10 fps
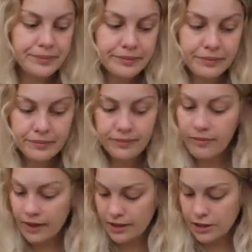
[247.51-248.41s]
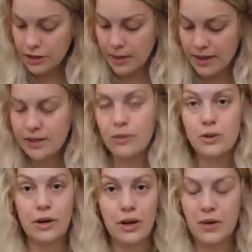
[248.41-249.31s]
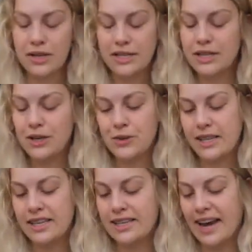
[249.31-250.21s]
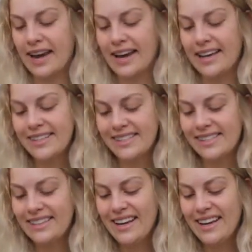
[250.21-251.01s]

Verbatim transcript: It just depends on which one he wants to use that day, I guess.